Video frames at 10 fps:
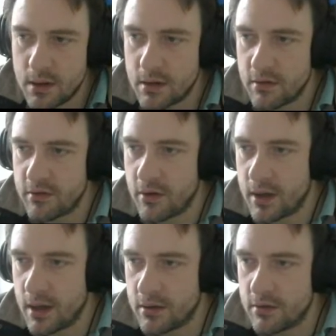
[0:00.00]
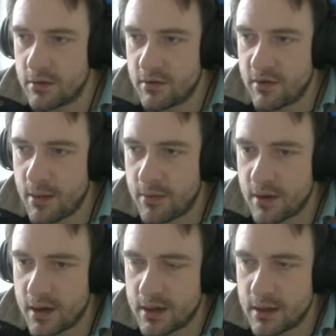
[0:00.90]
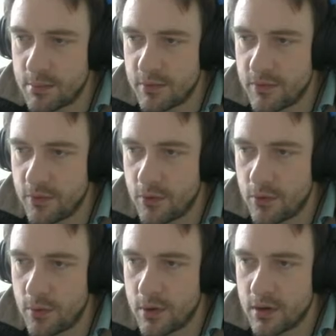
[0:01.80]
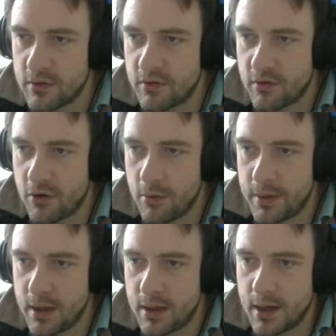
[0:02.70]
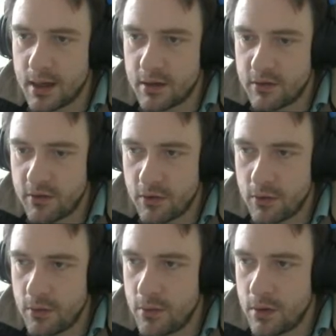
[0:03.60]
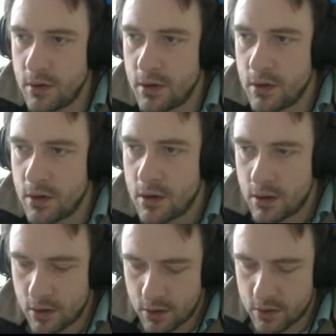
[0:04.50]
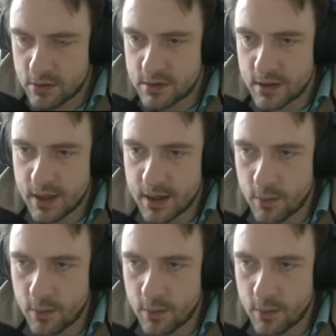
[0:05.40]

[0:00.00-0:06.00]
And so yeah, I'll do the same thing I did before, where I'll just copy layer 2 onto layer